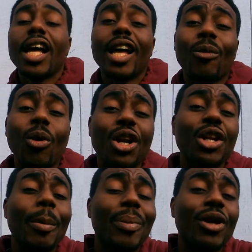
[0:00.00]
And one
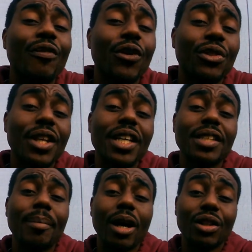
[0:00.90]
of the beautiful
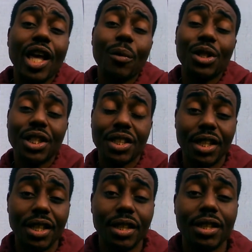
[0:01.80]
things about languages
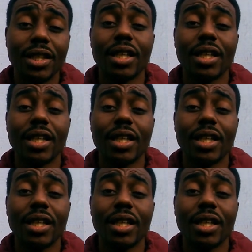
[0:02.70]
is